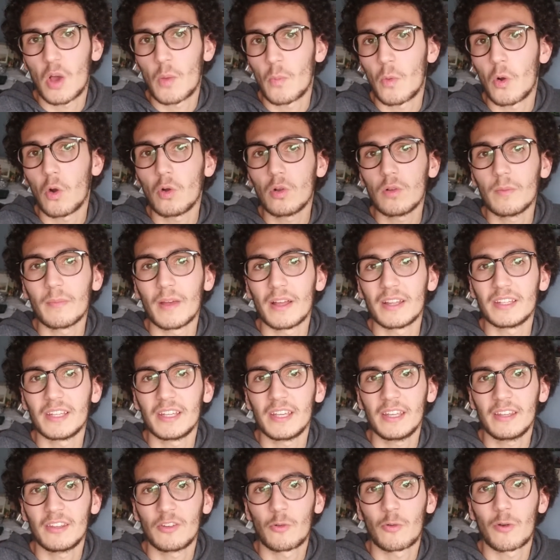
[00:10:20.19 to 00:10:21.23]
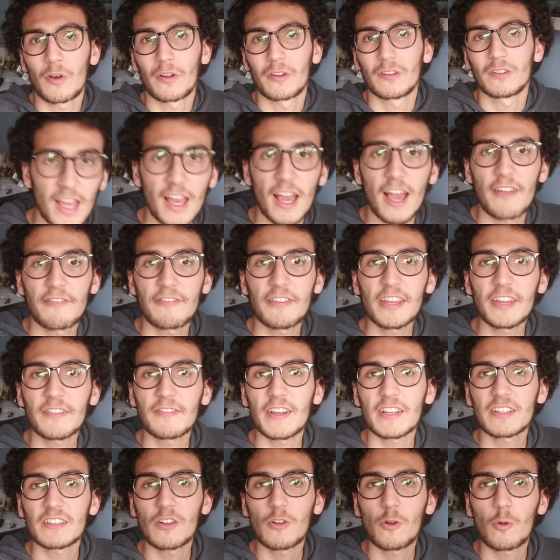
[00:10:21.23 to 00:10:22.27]
all money in the world. I think
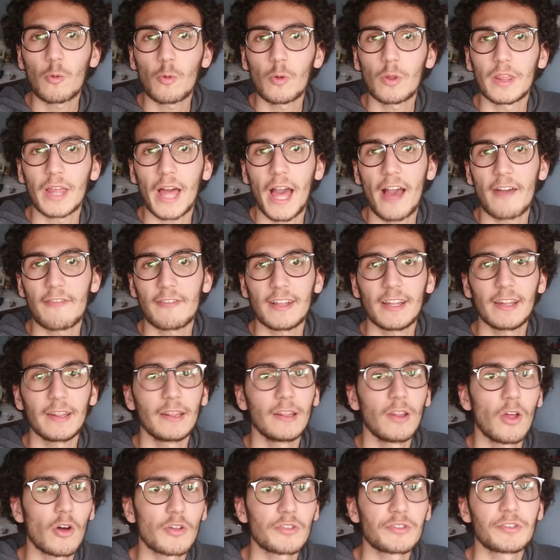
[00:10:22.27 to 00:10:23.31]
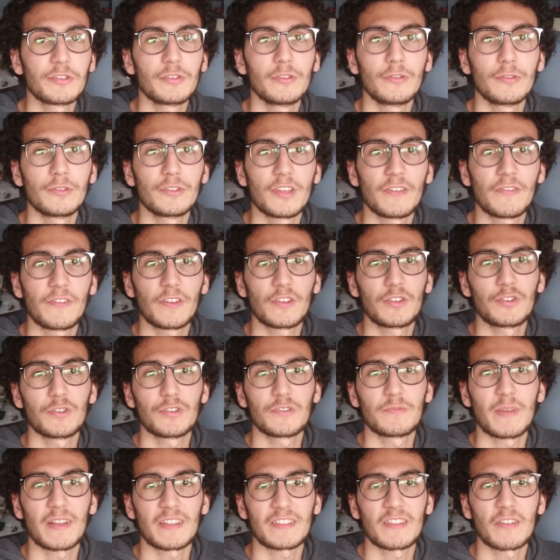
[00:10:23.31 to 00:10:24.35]
Vettel would have a lot to lose if he chose
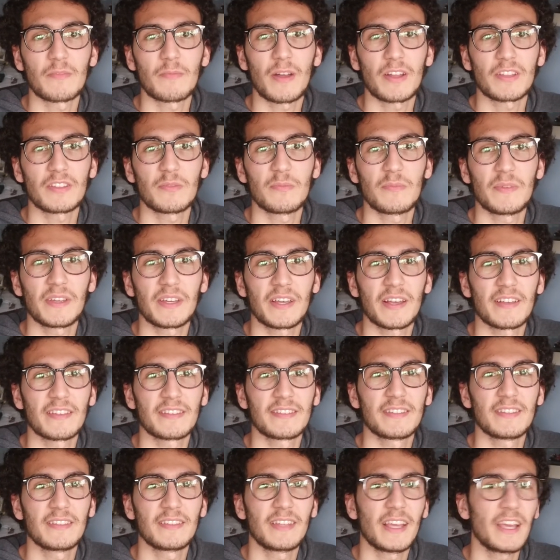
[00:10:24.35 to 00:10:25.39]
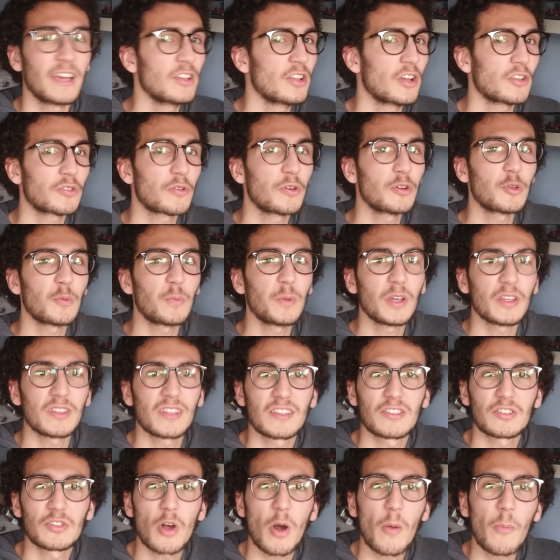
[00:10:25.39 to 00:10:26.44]
Aston Martin, because they are not going to be at the
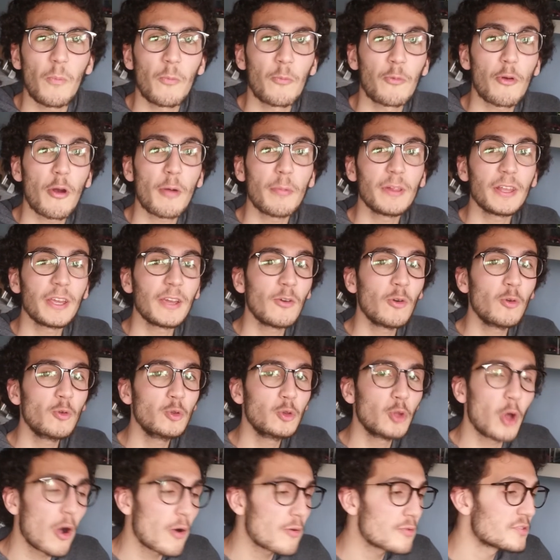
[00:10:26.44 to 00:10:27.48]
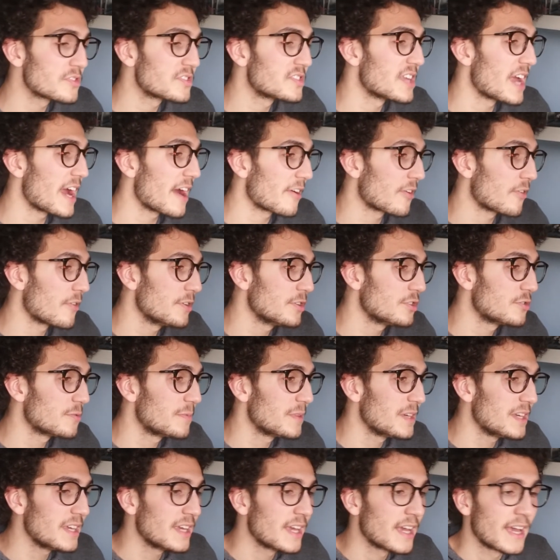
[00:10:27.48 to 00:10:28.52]
top. Probably, who knows, they are going to
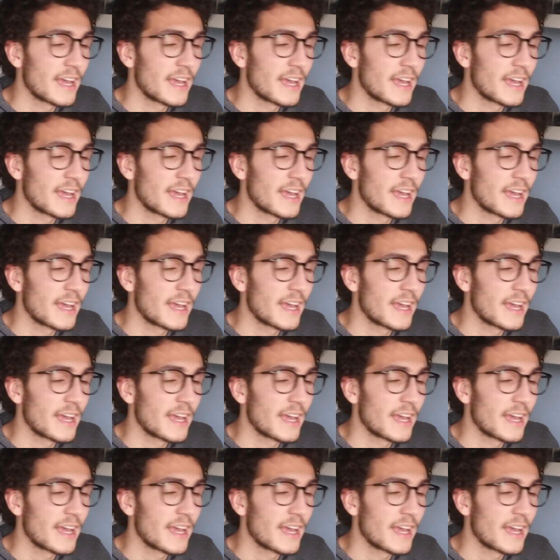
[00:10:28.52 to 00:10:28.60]
be